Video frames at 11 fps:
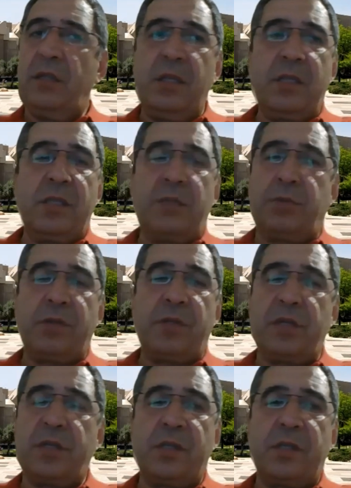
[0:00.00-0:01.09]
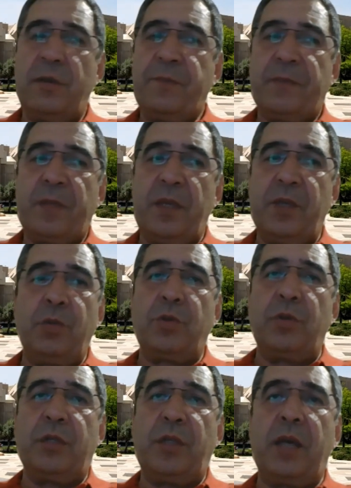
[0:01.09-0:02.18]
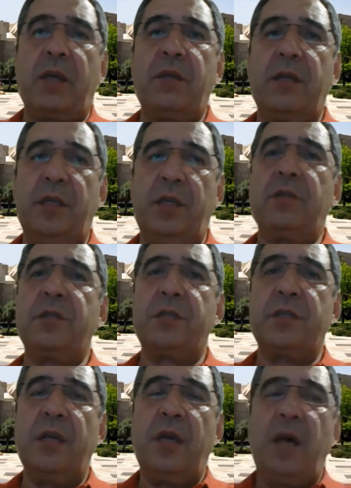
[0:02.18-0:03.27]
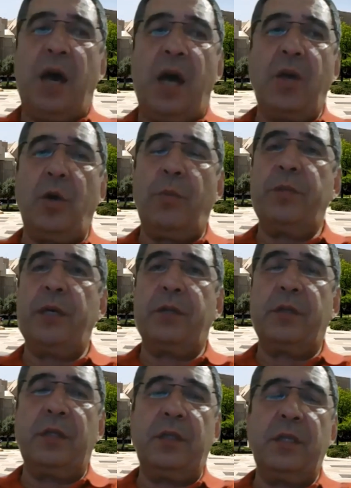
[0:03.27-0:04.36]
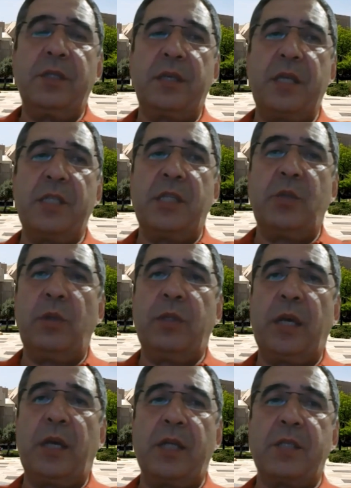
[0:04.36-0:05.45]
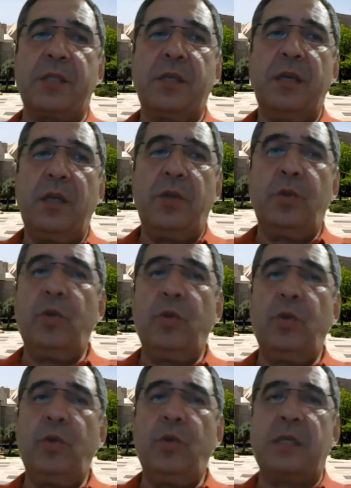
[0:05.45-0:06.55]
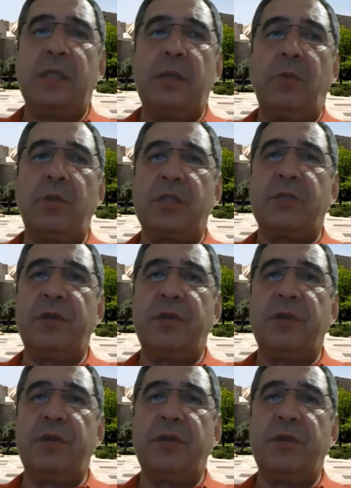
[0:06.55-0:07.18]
this process usually take years. I hope that in this case, it will take us two months, at the most